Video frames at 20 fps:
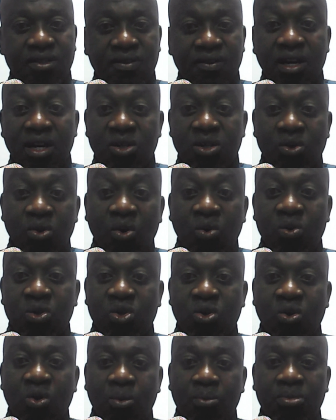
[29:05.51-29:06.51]
There is
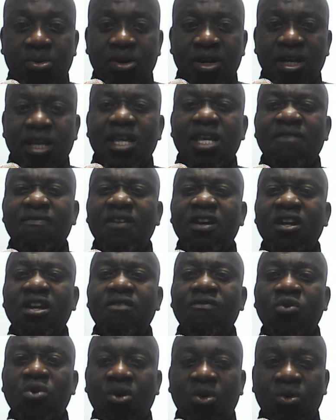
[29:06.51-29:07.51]
always hope. Even
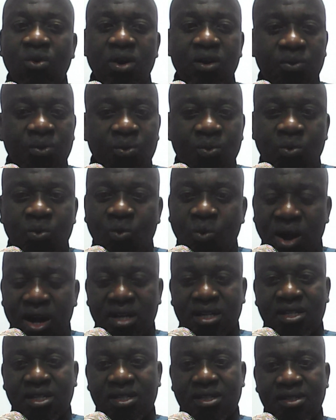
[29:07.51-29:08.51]
if you're going through
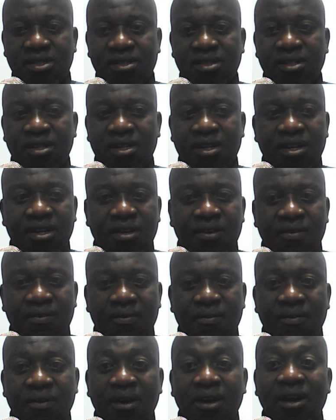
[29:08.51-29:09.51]
what?
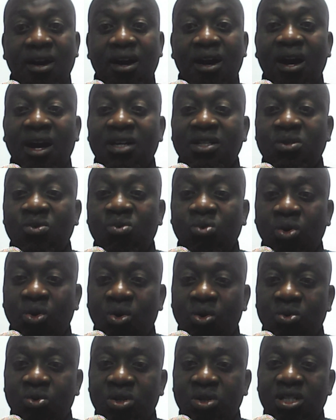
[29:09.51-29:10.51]
Christ will
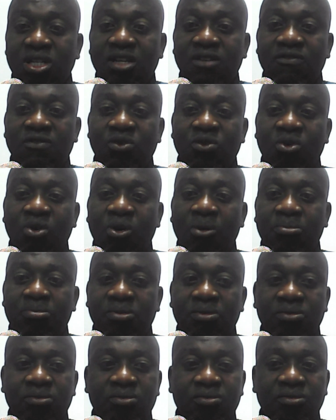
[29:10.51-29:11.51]
always give you hope.
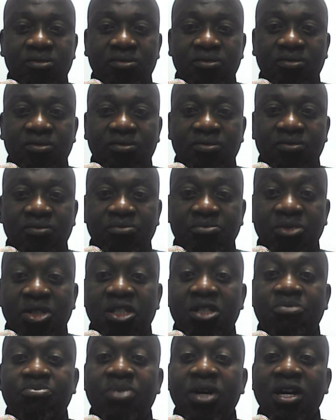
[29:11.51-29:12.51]
The
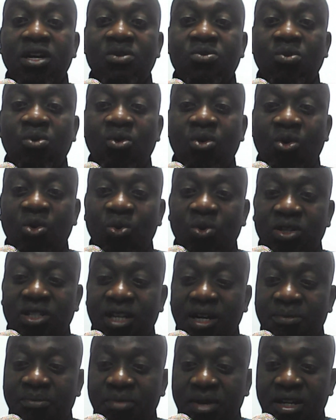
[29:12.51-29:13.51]
Spirit will always
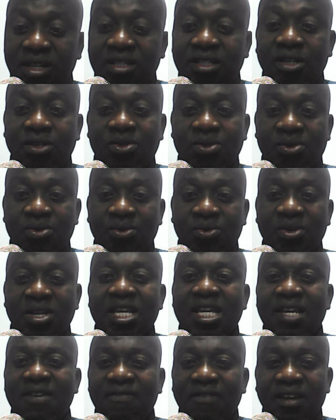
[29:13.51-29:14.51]
administer to you.
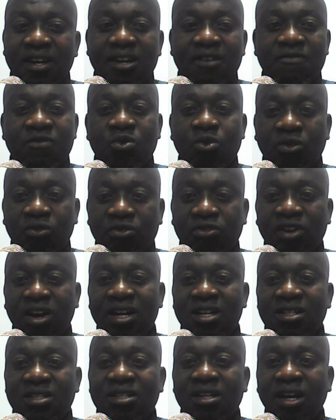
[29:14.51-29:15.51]
Even if your
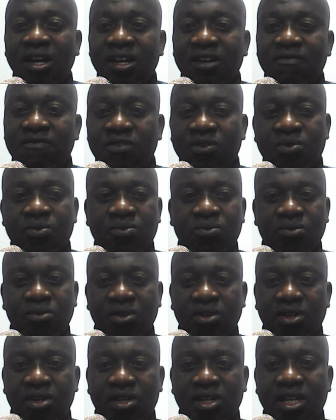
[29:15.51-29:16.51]
friends leave you.
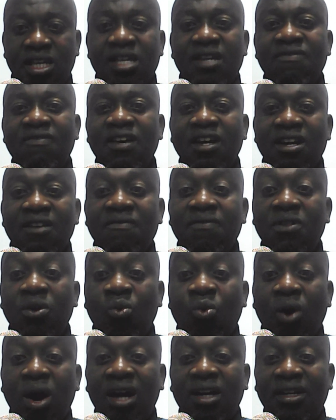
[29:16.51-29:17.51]
Even if the
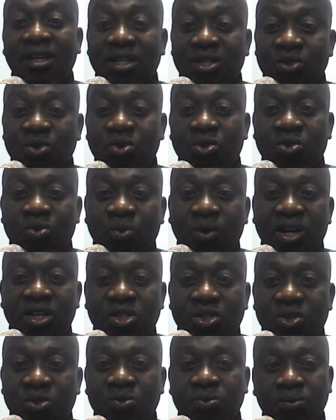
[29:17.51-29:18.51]
world does not
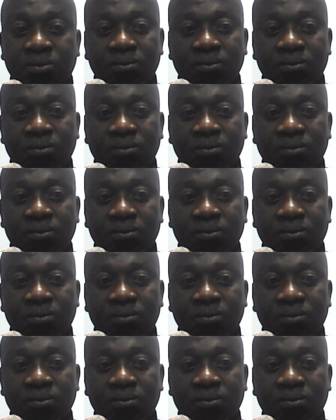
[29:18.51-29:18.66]
want you.